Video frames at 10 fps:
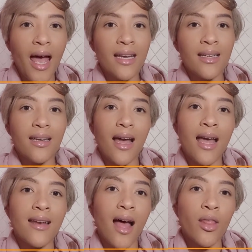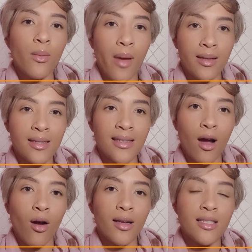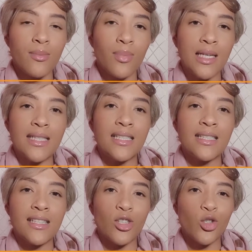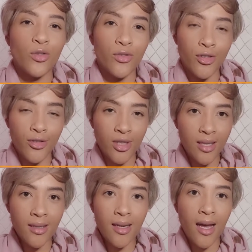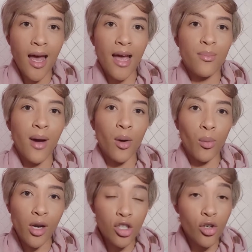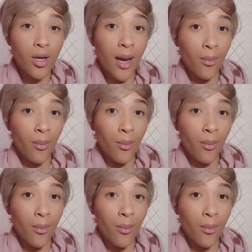and other matters are contemplated in section 15, and by which,